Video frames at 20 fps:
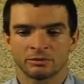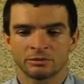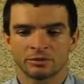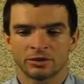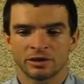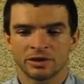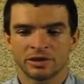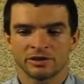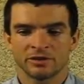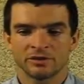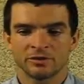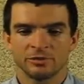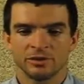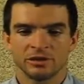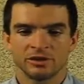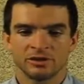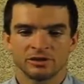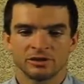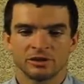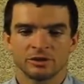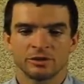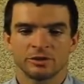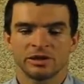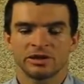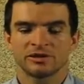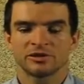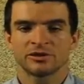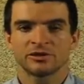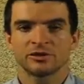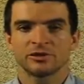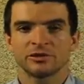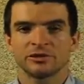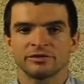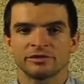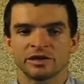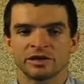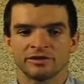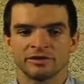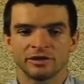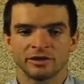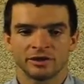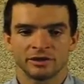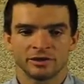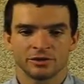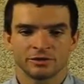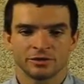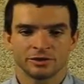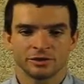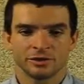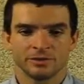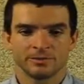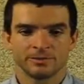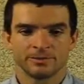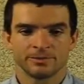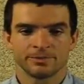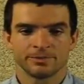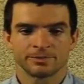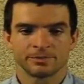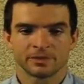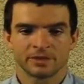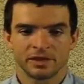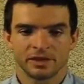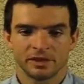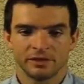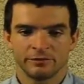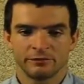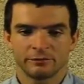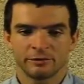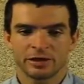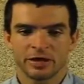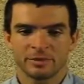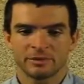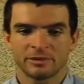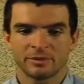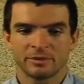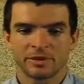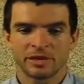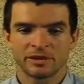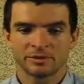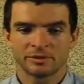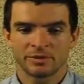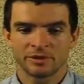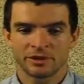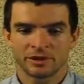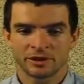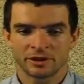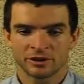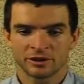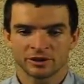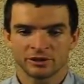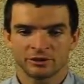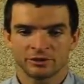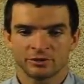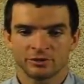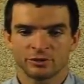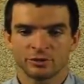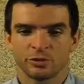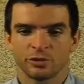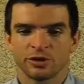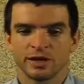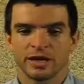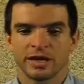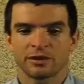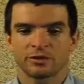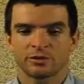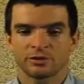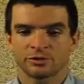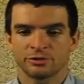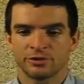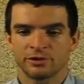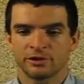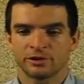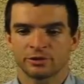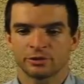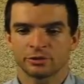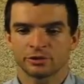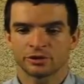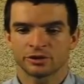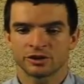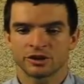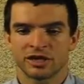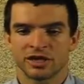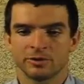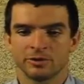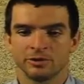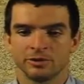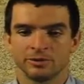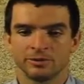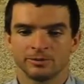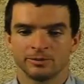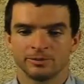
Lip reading: price to be as low as $3,500 if we optimize production to 20 hours with a torch table.